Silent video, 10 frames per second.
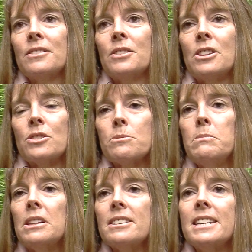whether it's
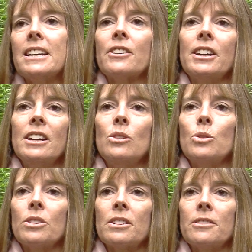military
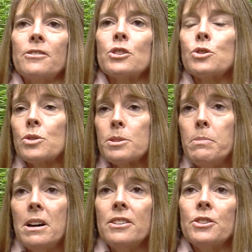or first
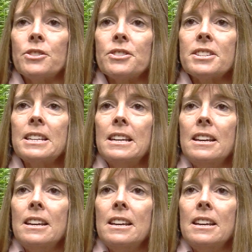responders,